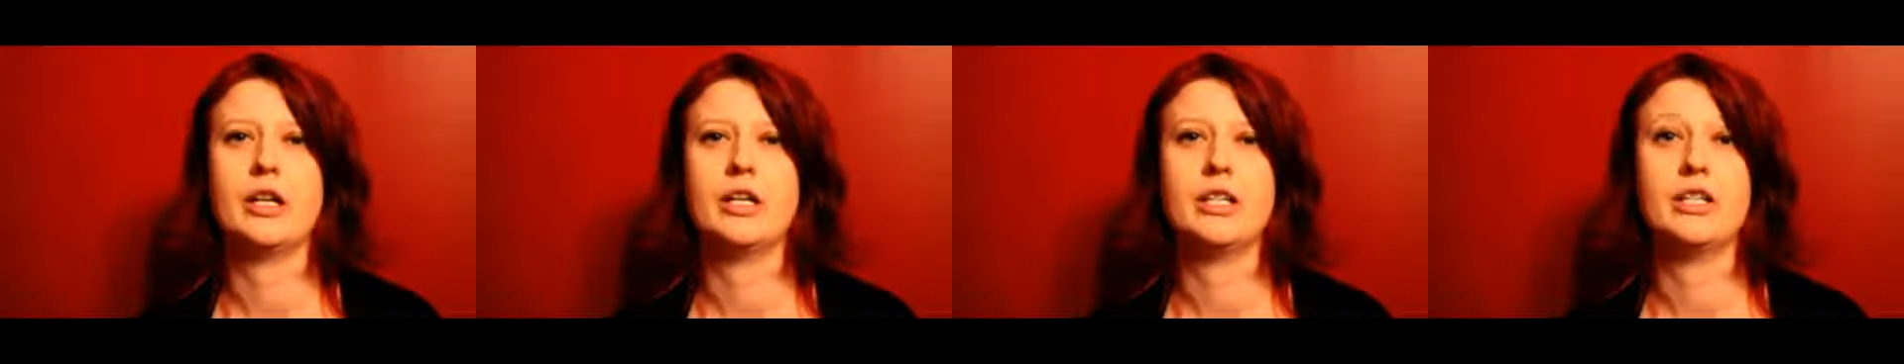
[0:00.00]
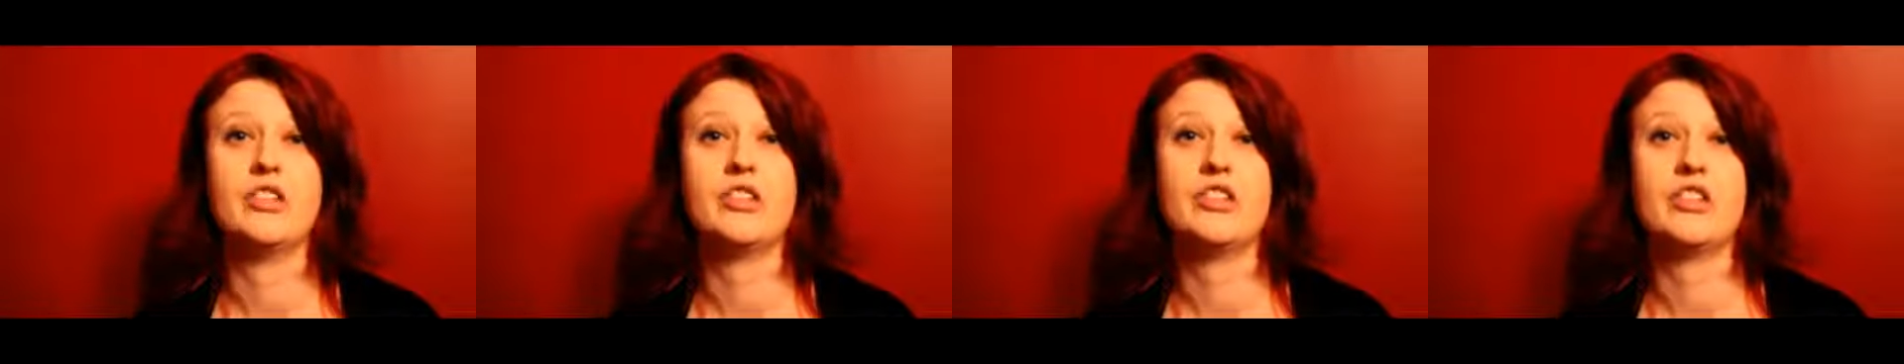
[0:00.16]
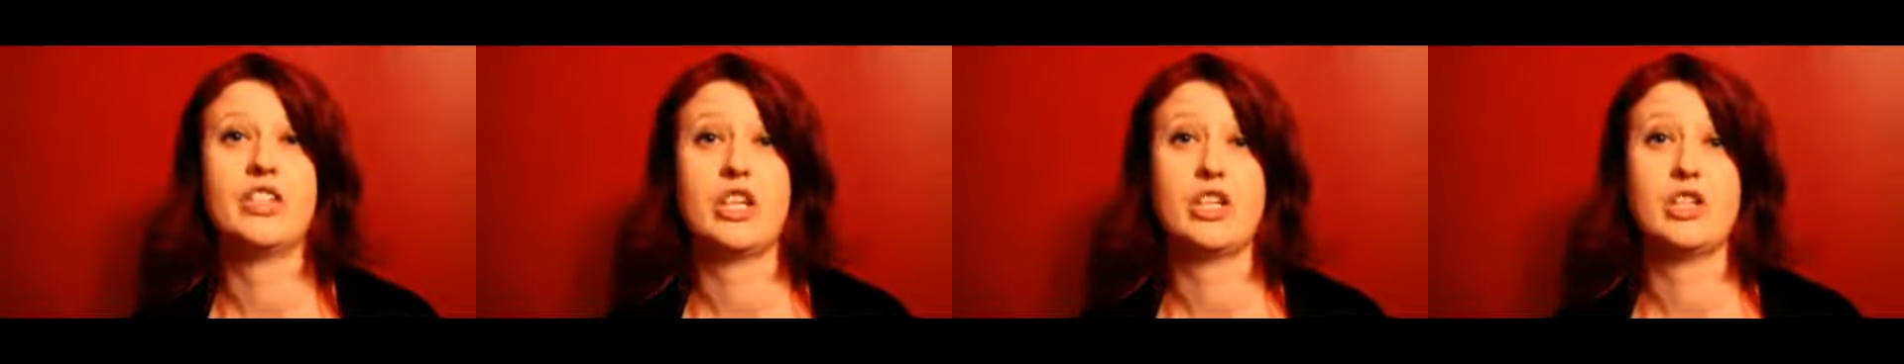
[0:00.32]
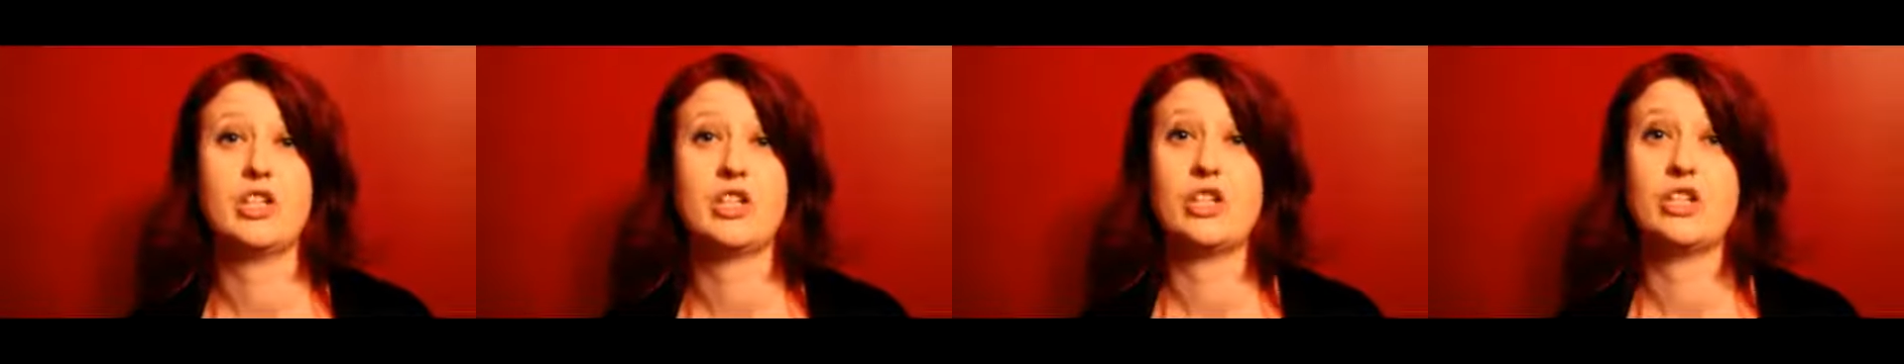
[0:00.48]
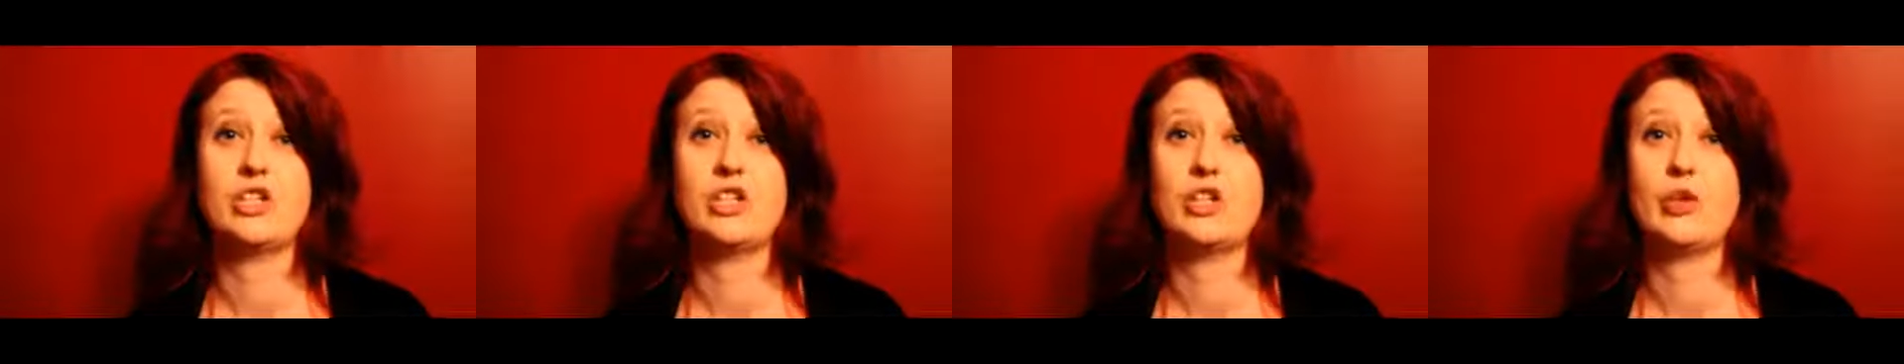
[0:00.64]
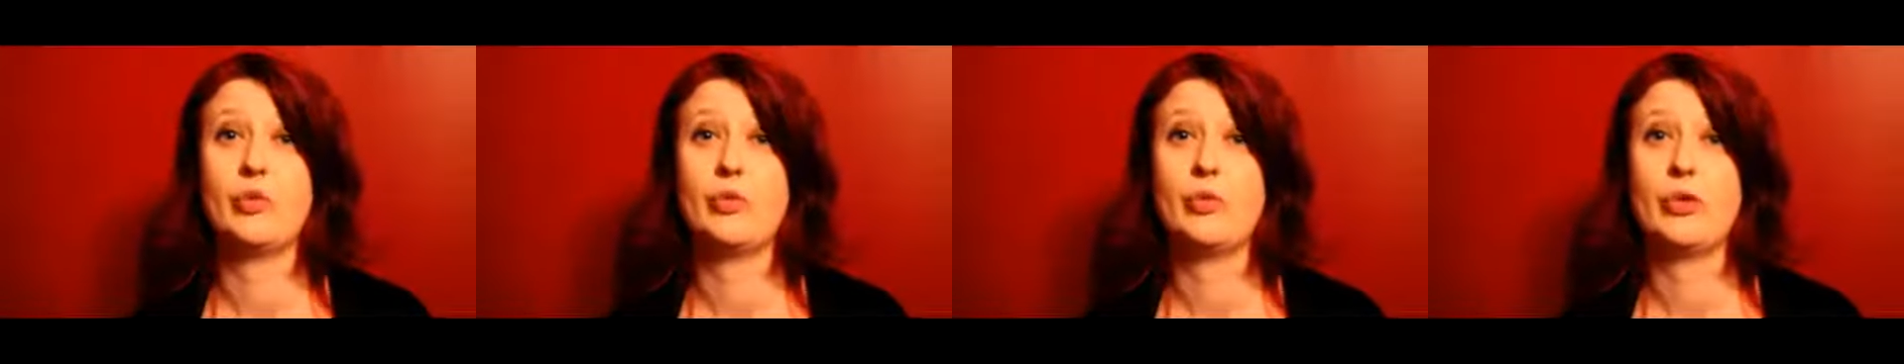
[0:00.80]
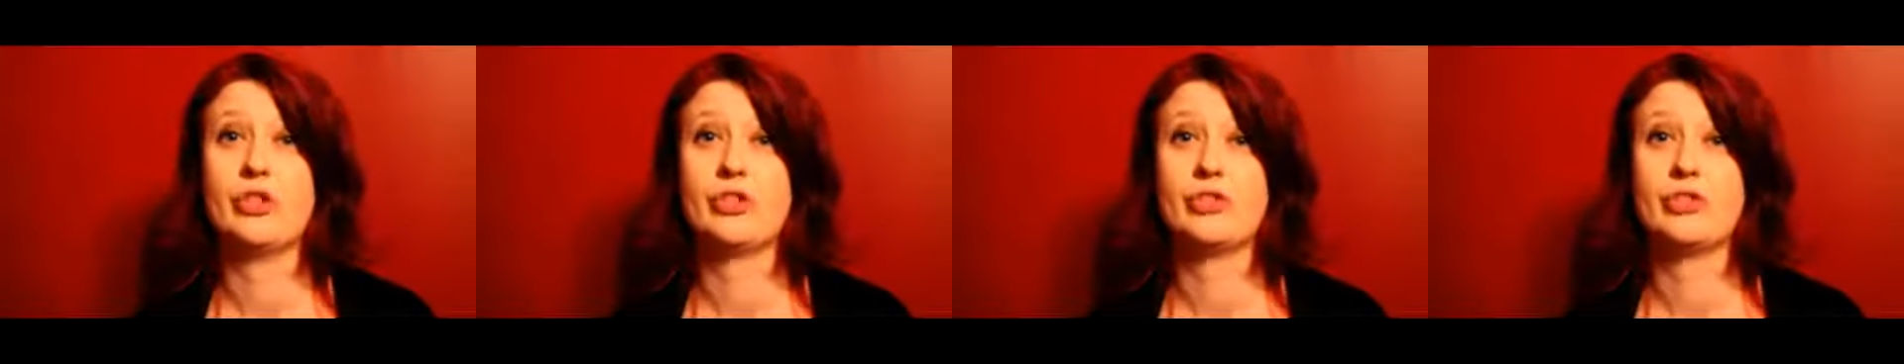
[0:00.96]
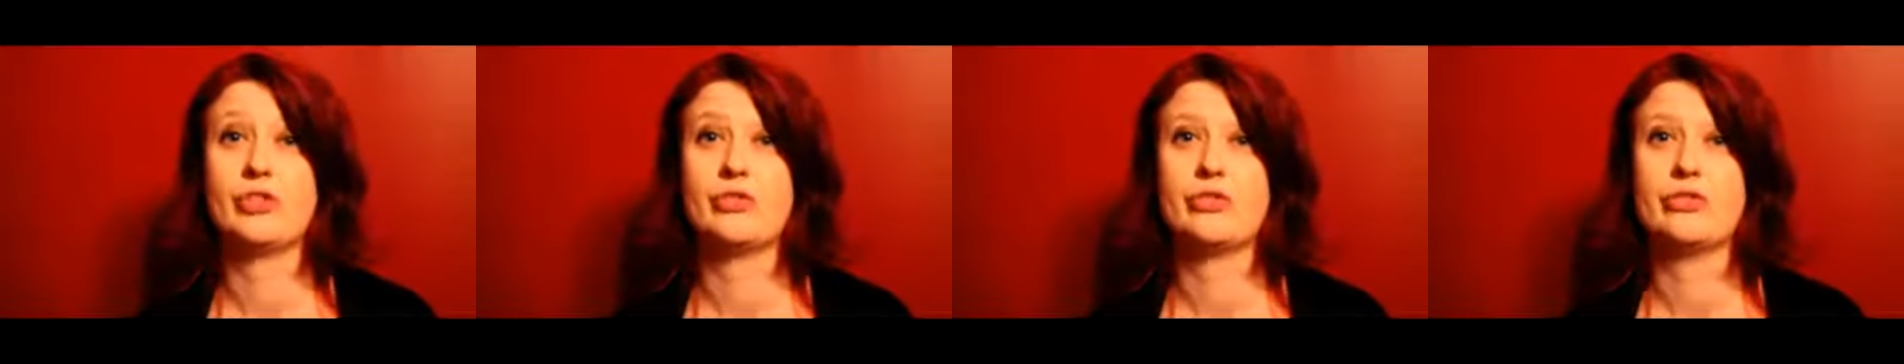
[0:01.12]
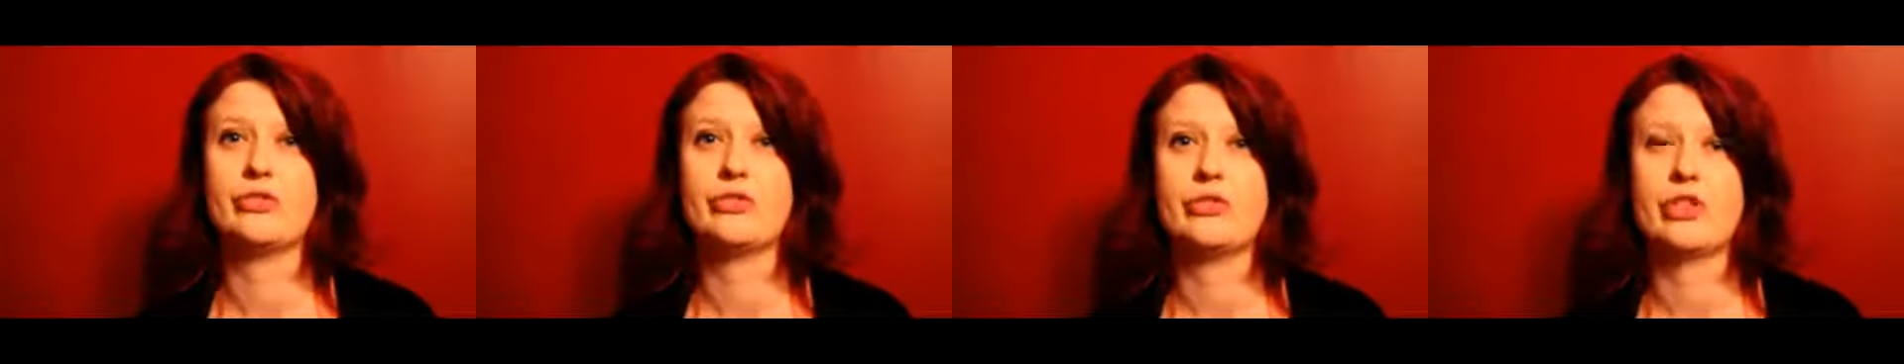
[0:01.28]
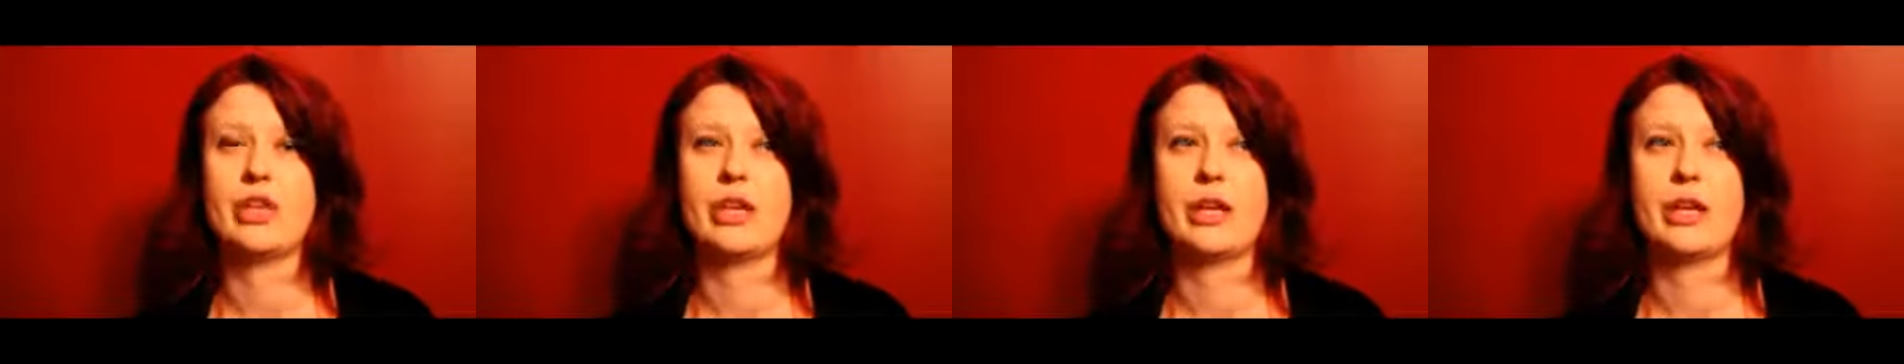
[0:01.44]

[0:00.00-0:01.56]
eustachian tube issues,